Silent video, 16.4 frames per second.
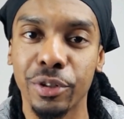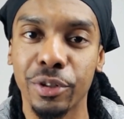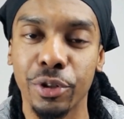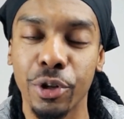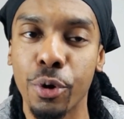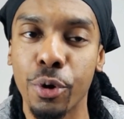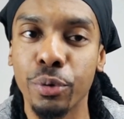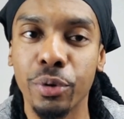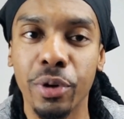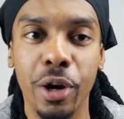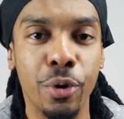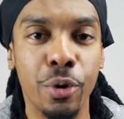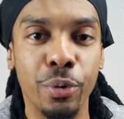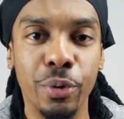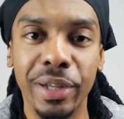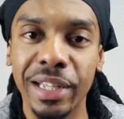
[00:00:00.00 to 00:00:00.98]
don't
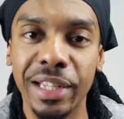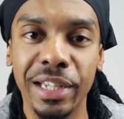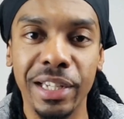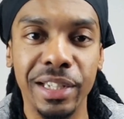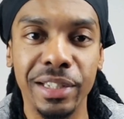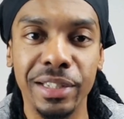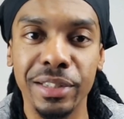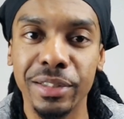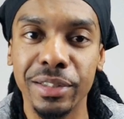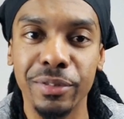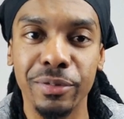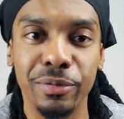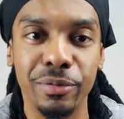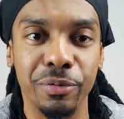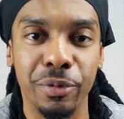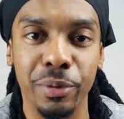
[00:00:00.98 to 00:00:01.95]
go in
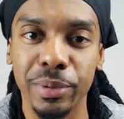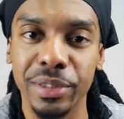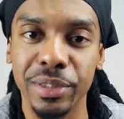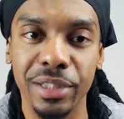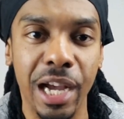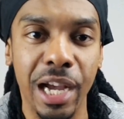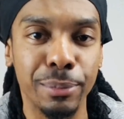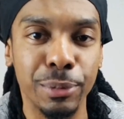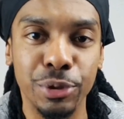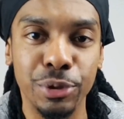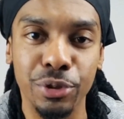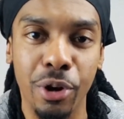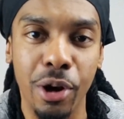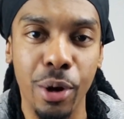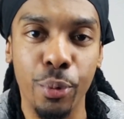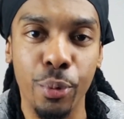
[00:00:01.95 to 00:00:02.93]
from the time you
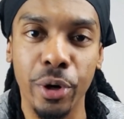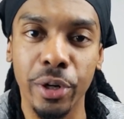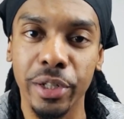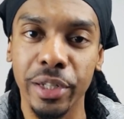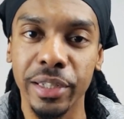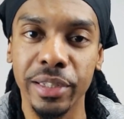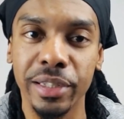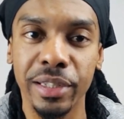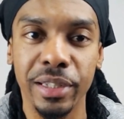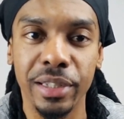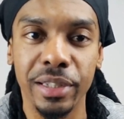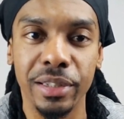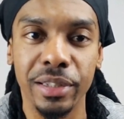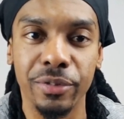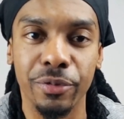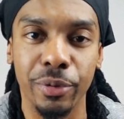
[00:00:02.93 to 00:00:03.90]
start working,
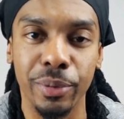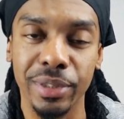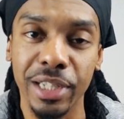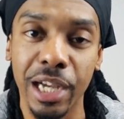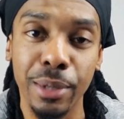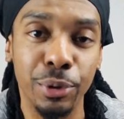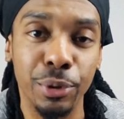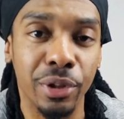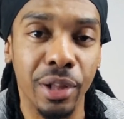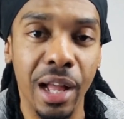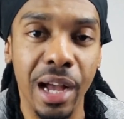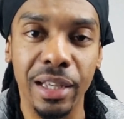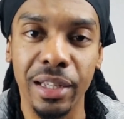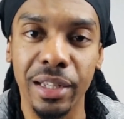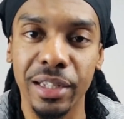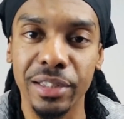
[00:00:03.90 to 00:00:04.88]
from the time you
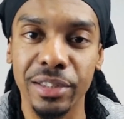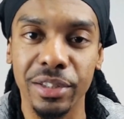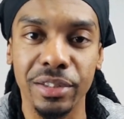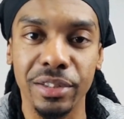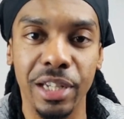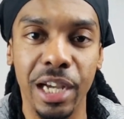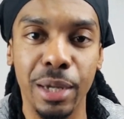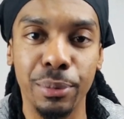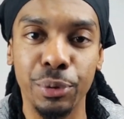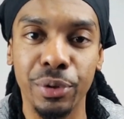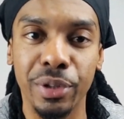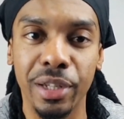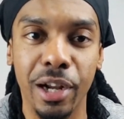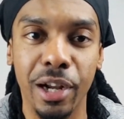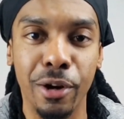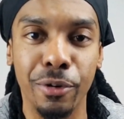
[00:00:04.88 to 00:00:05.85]
clock in to the time you
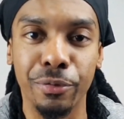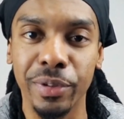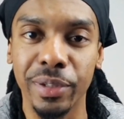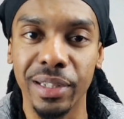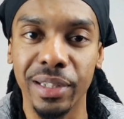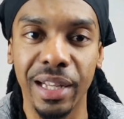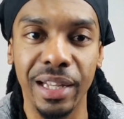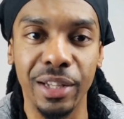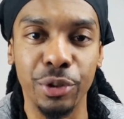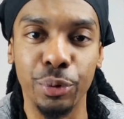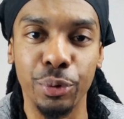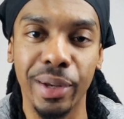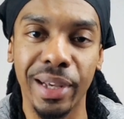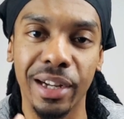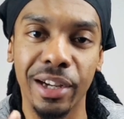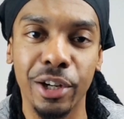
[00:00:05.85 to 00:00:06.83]
get off and you're
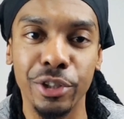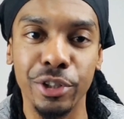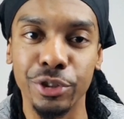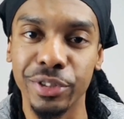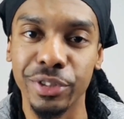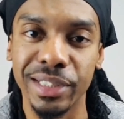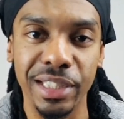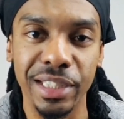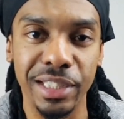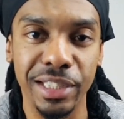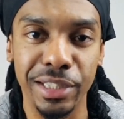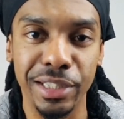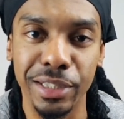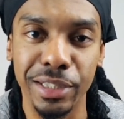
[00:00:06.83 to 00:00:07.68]
at 110.